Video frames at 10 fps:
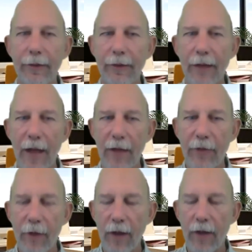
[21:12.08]
I
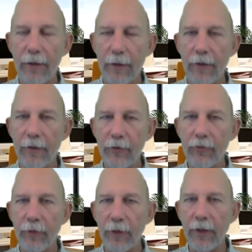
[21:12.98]
thought, you know, this
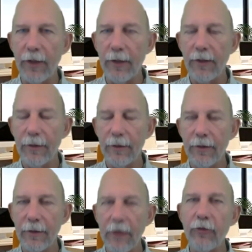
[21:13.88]
really
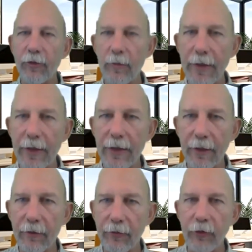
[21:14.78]
needs to be in
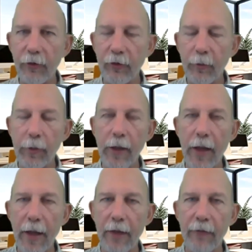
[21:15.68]
the food supply
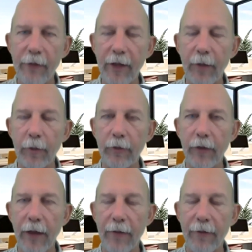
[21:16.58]
and available
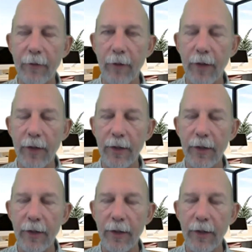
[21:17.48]
to everyone.